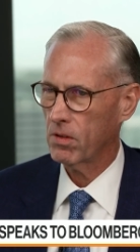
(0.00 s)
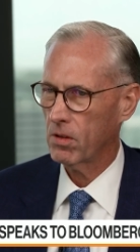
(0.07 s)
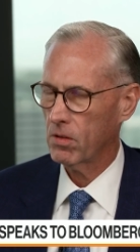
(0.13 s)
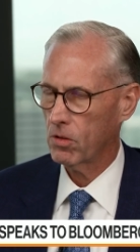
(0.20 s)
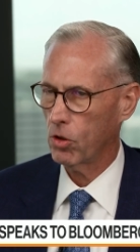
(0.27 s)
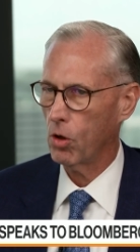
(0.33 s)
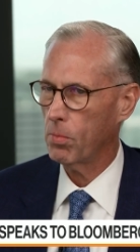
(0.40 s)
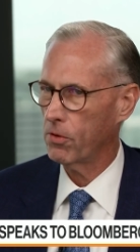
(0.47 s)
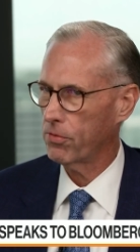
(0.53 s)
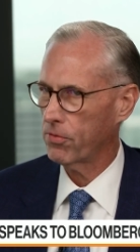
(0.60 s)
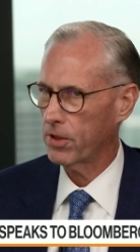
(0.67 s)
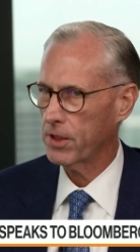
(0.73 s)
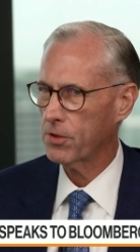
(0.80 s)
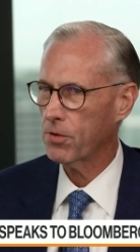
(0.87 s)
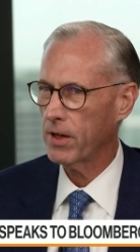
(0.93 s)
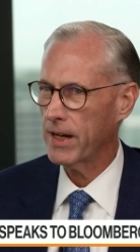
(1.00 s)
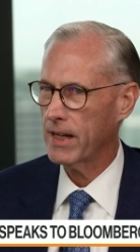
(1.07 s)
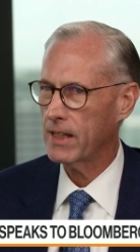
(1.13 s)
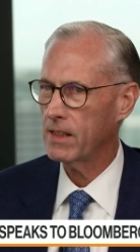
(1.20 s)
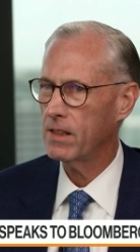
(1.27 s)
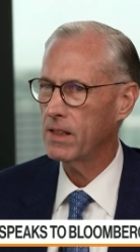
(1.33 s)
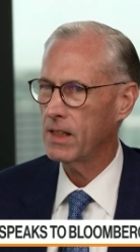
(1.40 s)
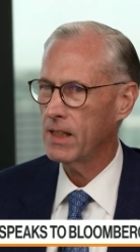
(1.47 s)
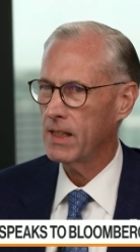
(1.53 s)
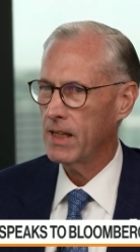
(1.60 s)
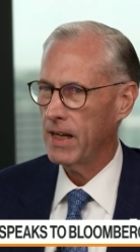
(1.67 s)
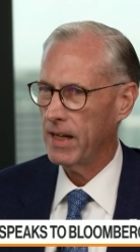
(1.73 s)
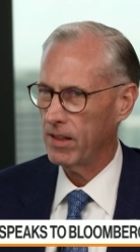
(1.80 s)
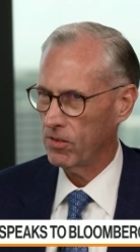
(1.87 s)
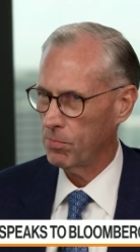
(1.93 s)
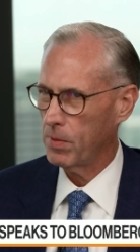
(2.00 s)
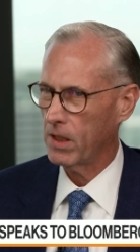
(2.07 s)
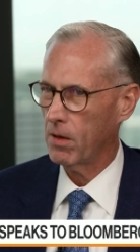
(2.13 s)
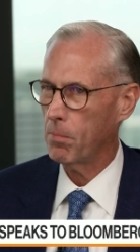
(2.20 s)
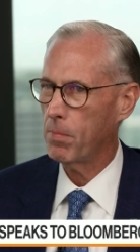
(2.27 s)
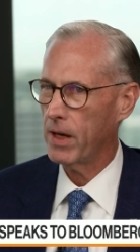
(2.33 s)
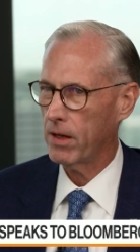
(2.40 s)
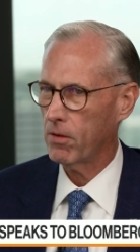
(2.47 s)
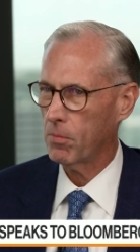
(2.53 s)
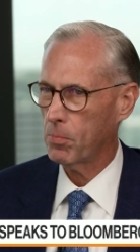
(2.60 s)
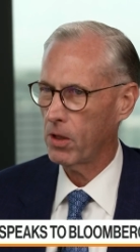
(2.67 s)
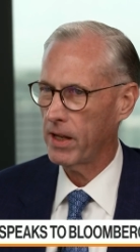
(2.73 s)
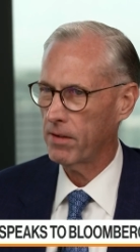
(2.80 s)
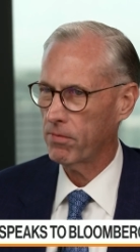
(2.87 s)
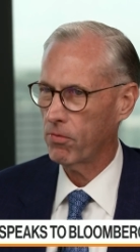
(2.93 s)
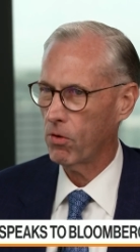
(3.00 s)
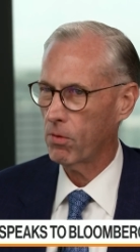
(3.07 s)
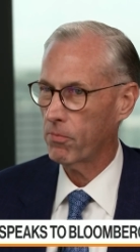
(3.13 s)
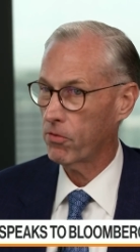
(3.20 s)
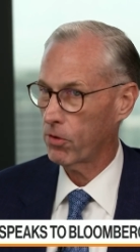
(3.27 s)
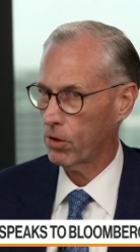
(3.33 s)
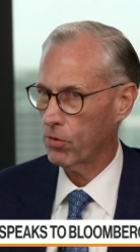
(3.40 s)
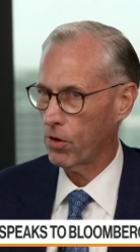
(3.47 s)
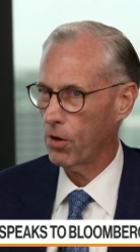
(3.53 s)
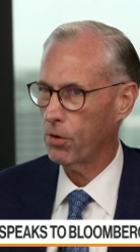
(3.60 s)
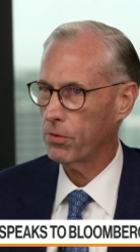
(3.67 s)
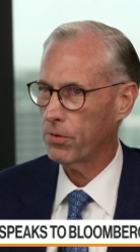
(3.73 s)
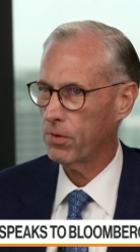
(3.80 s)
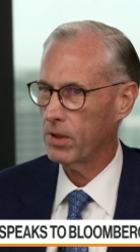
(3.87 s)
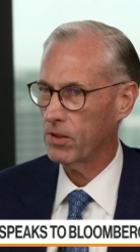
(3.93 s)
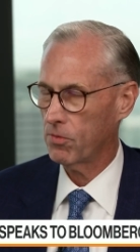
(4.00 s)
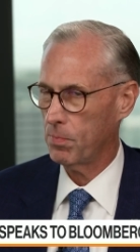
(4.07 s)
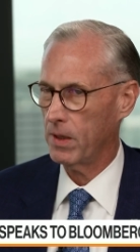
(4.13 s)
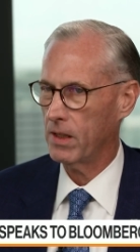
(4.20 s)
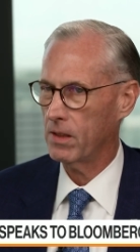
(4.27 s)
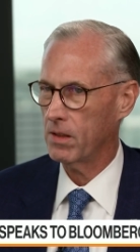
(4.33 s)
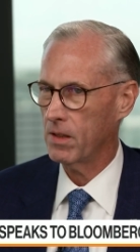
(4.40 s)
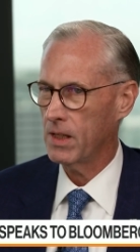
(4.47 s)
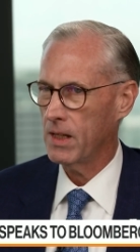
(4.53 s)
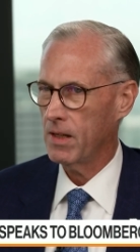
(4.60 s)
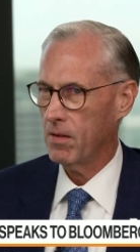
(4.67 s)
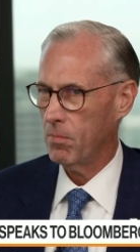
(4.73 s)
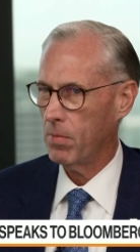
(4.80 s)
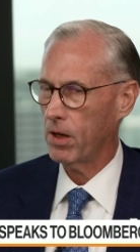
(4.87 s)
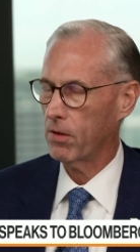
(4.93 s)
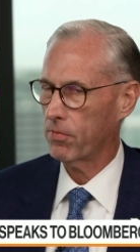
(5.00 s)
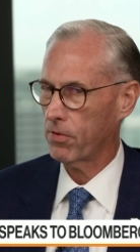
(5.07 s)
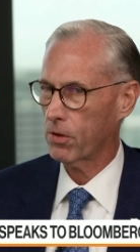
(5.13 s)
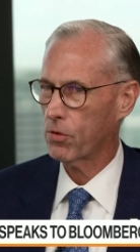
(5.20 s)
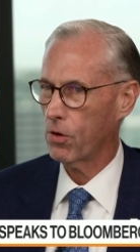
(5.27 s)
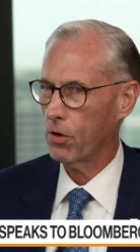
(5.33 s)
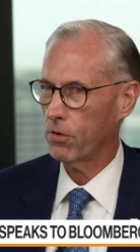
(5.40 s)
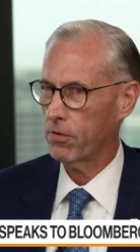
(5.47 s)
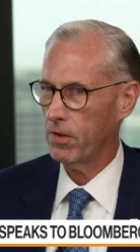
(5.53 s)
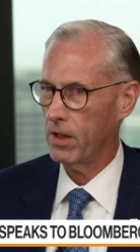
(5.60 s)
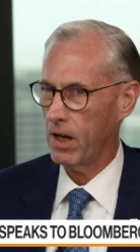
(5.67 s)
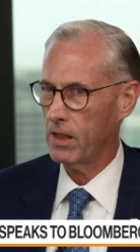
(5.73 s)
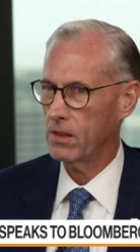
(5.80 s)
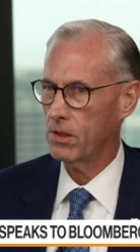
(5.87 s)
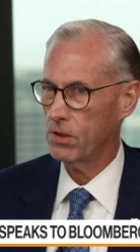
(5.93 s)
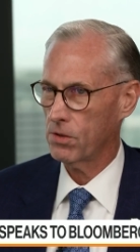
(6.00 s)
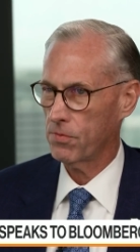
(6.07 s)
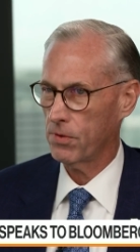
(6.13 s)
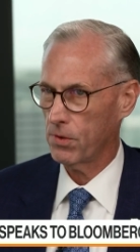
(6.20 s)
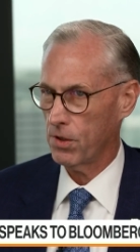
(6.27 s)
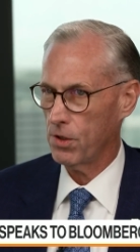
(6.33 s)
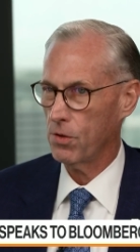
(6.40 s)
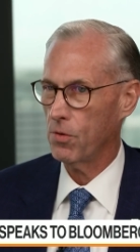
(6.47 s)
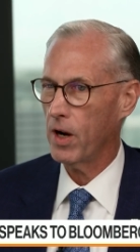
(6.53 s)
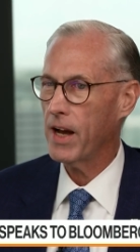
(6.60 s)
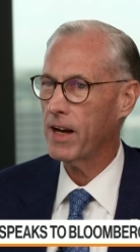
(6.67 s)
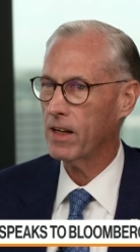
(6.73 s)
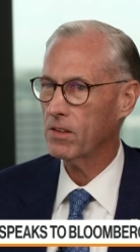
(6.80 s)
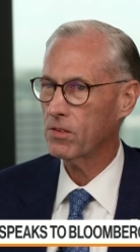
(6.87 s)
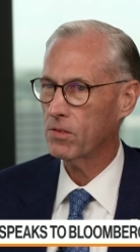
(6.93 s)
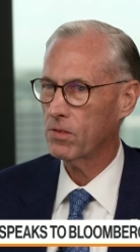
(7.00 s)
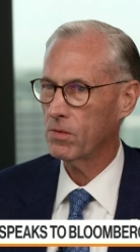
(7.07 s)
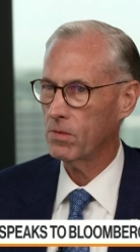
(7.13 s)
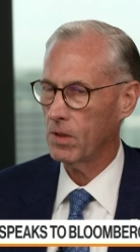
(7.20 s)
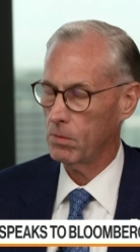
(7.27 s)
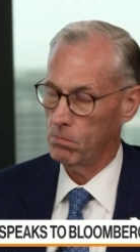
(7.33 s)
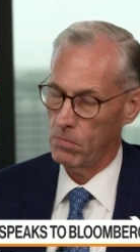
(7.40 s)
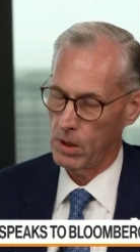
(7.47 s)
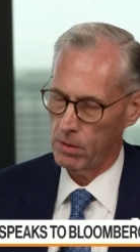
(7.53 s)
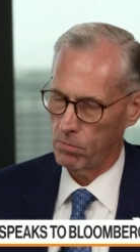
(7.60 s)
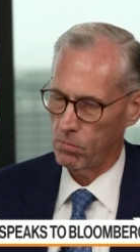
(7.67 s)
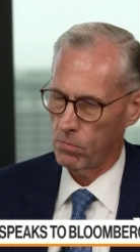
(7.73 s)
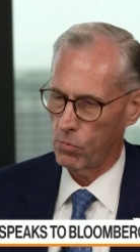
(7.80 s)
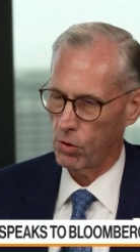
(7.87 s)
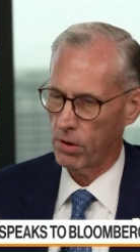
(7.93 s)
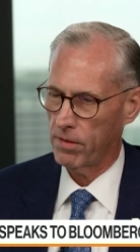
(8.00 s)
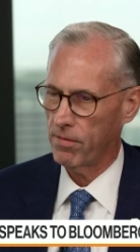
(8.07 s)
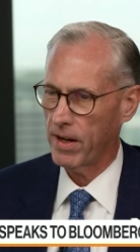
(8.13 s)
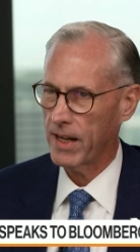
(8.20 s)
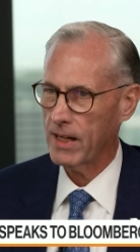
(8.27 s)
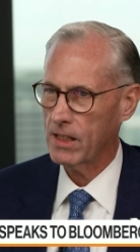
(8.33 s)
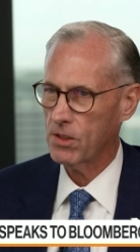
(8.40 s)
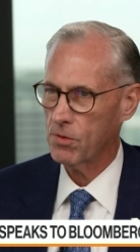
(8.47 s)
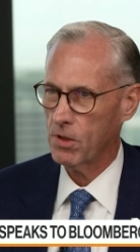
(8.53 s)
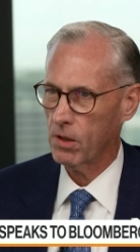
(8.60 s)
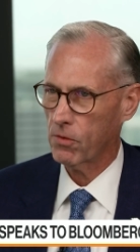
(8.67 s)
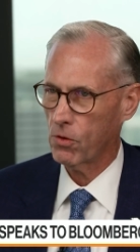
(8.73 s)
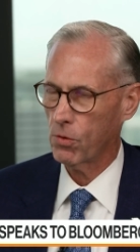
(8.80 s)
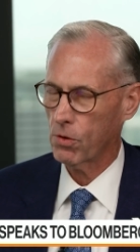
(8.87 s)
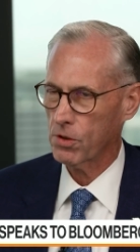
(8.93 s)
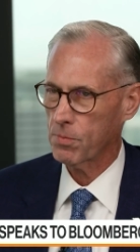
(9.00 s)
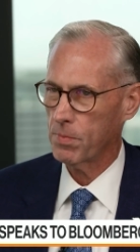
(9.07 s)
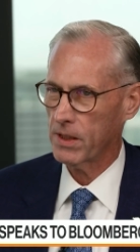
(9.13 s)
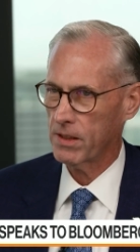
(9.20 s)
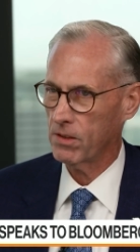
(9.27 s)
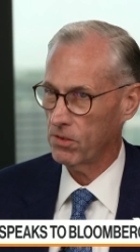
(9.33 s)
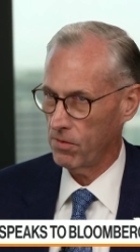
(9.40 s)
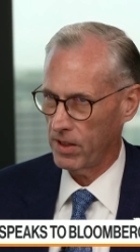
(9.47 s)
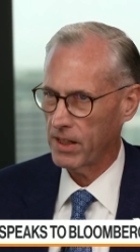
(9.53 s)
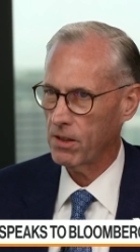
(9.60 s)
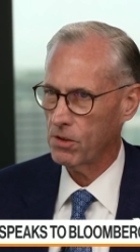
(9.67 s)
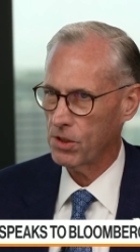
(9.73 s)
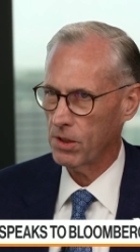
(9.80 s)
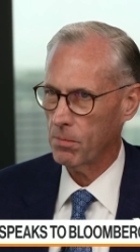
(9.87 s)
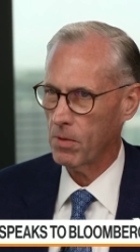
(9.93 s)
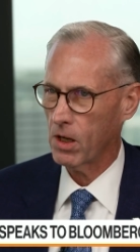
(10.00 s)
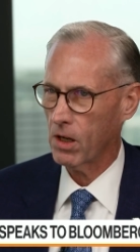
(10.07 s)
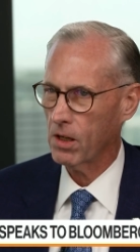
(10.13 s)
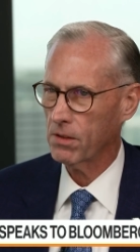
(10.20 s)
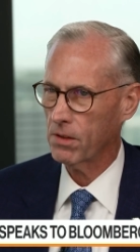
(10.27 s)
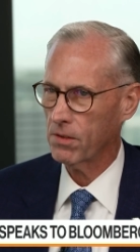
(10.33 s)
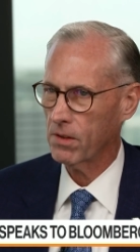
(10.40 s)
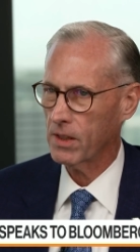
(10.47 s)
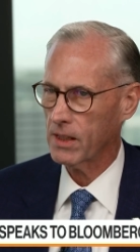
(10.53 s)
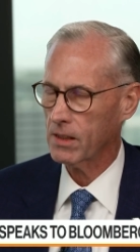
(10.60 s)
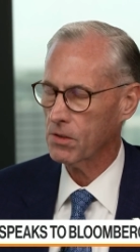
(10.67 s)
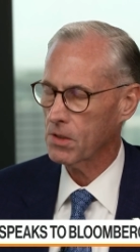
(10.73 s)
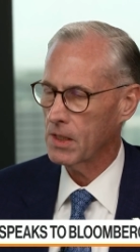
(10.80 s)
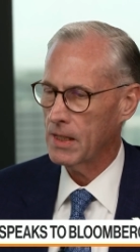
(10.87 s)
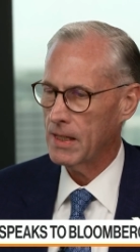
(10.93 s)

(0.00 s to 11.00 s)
Global free trade has been a better platform for growth. It's been better for growth not just for the U.S., um, and we're advantaged, of course, because of energy, among other things,